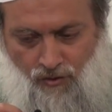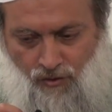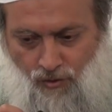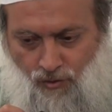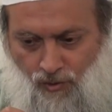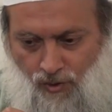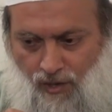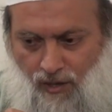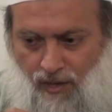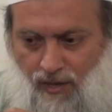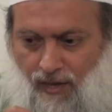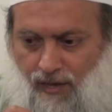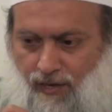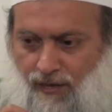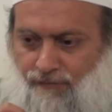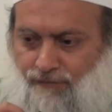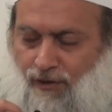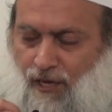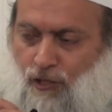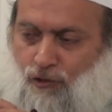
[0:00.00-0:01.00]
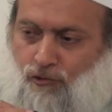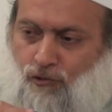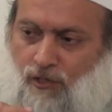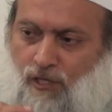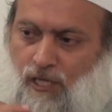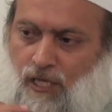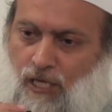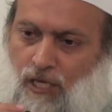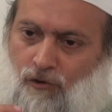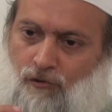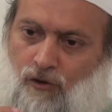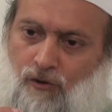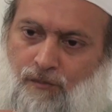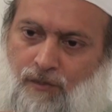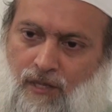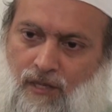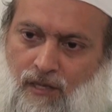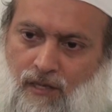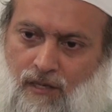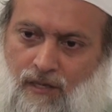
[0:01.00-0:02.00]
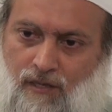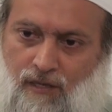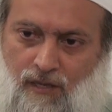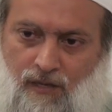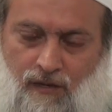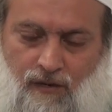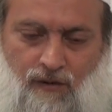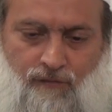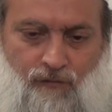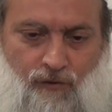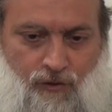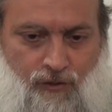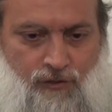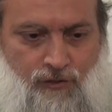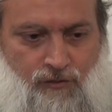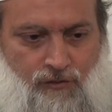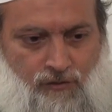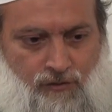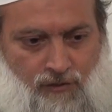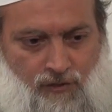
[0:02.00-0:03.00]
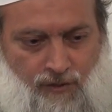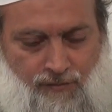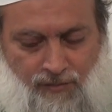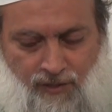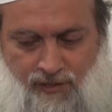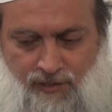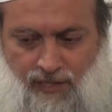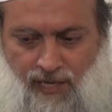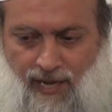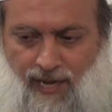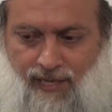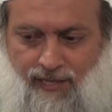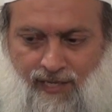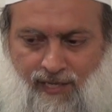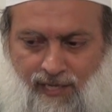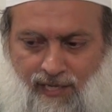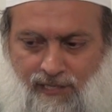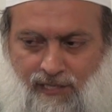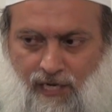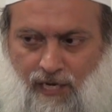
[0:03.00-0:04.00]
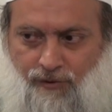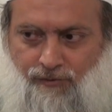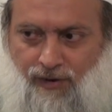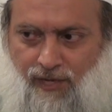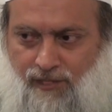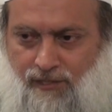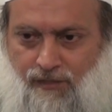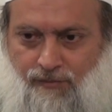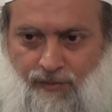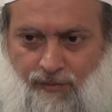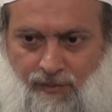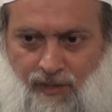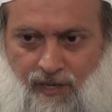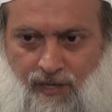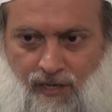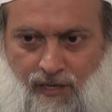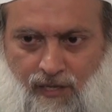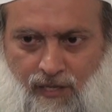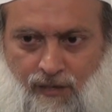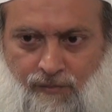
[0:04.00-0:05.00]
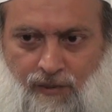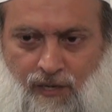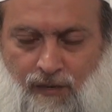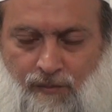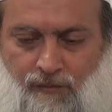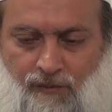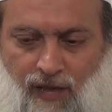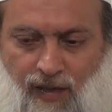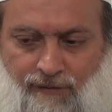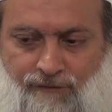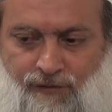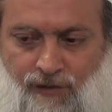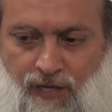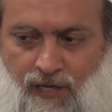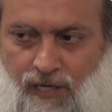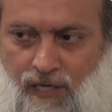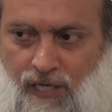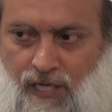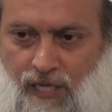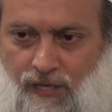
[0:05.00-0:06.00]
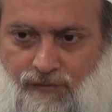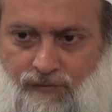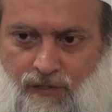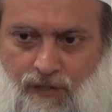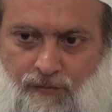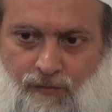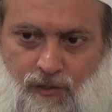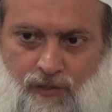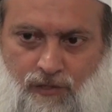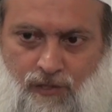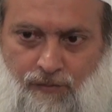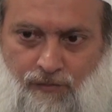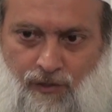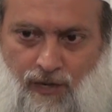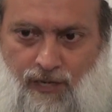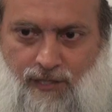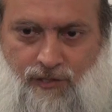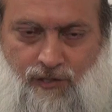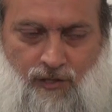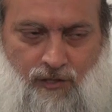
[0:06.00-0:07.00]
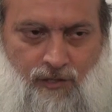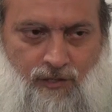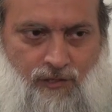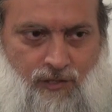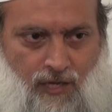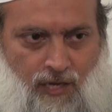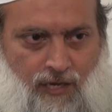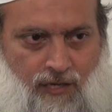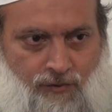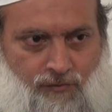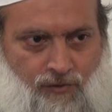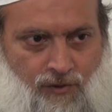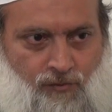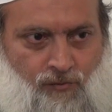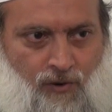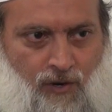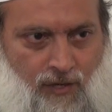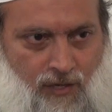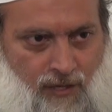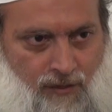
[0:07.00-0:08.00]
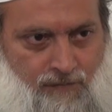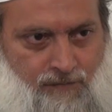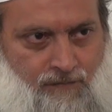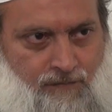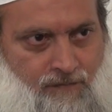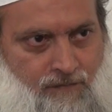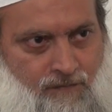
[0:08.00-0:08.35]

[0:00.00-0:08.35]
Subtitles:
And eventually he will be, and of course Ibn Ziyad, he doesn't arrest him immediately, but after he leaves, he puts a price on his head, and we want him.